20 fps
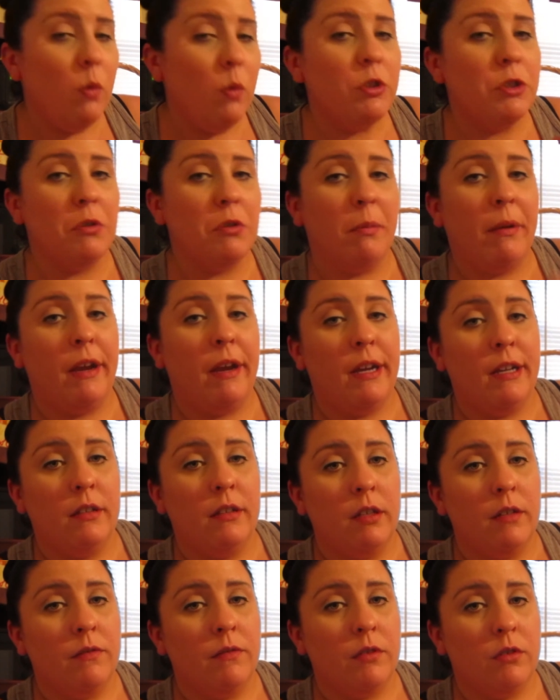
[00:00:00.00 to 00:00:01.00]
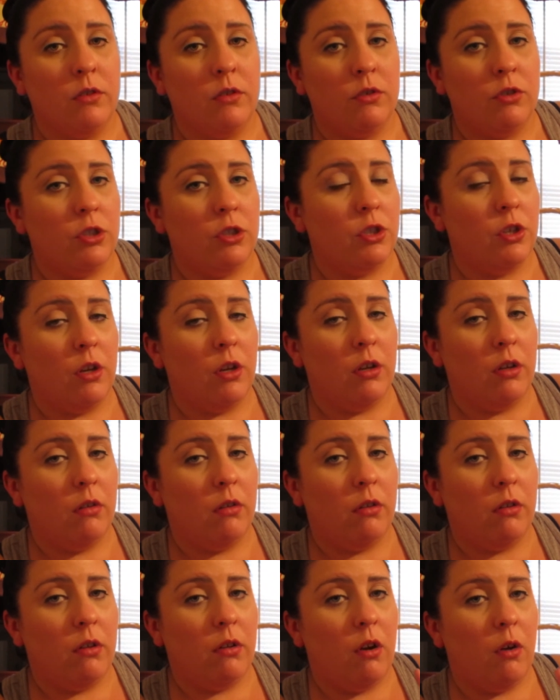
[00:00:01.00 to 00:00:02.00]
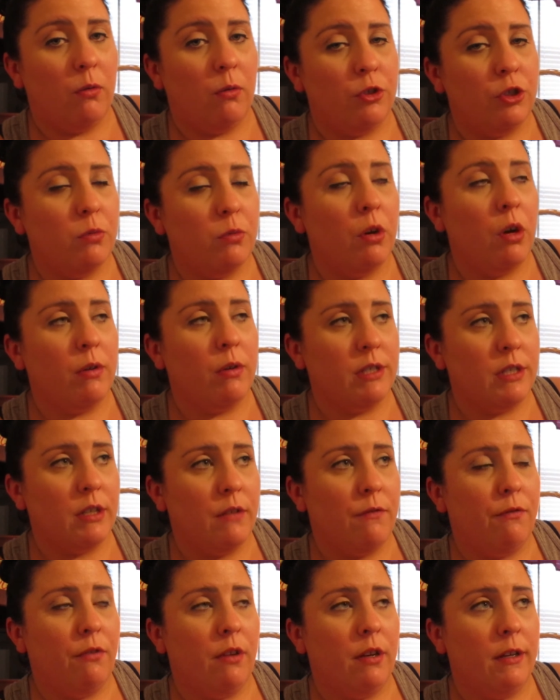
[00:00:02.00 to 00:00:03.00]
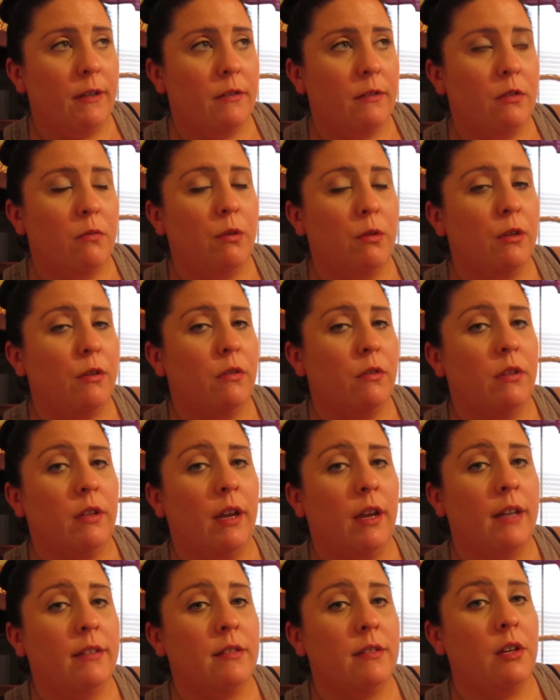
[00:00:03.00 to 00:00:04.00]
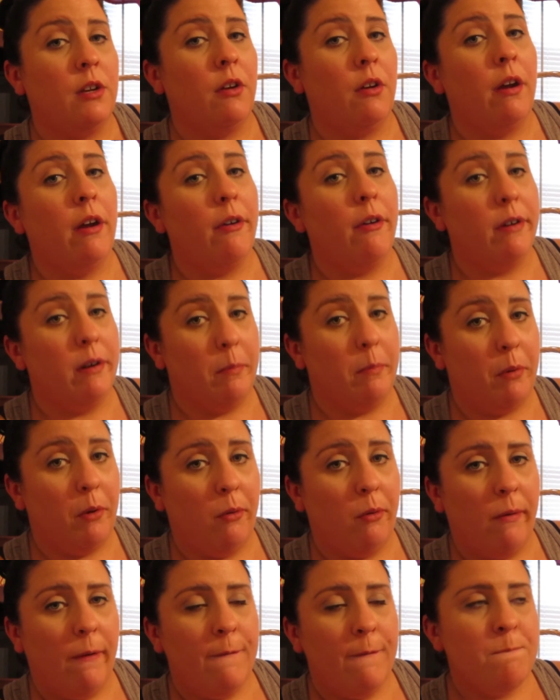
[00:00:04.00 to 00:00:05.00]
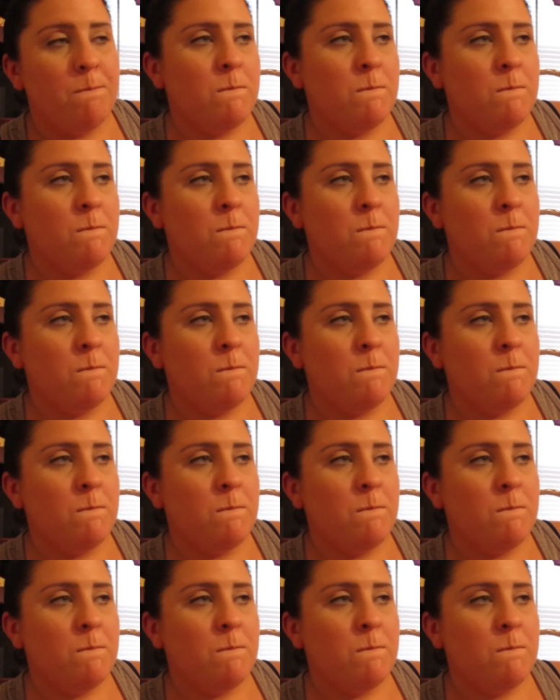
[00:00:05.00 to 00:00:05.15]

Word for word: which is where my aunt lives, so she, oh, she would always get flooded to where they had to take her out on a boat.